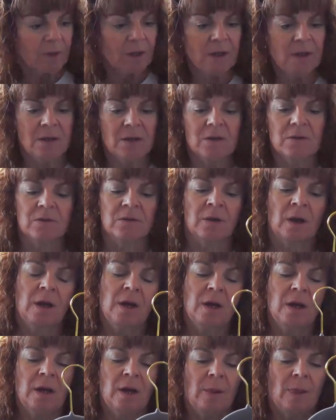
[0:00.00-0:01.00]
is
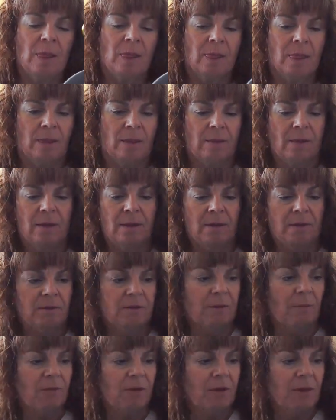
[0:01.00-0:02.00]

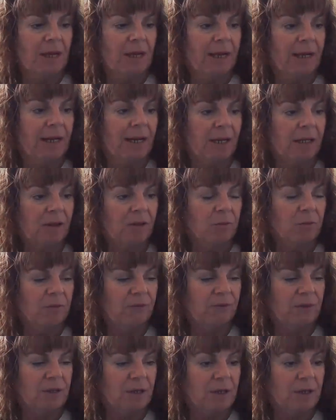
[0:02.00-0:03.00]
something that I got
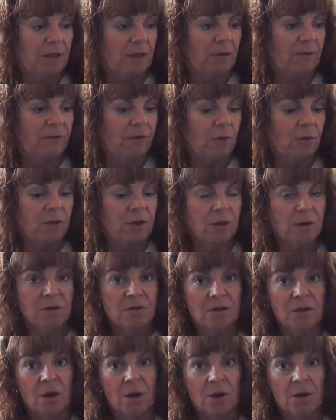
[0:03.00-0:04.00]
thrifted a few
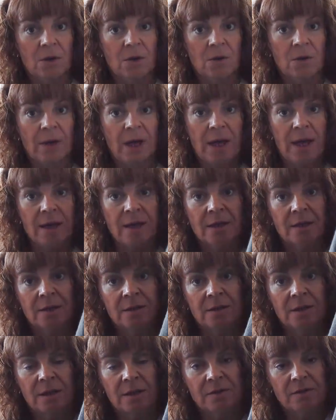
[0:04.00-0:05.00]
years ago,
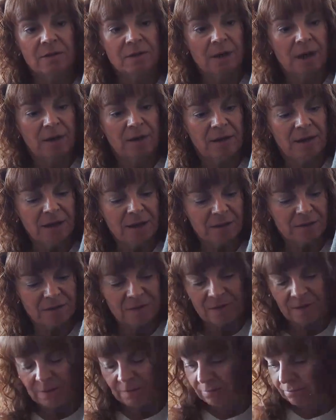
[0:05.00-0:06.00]
and I think it's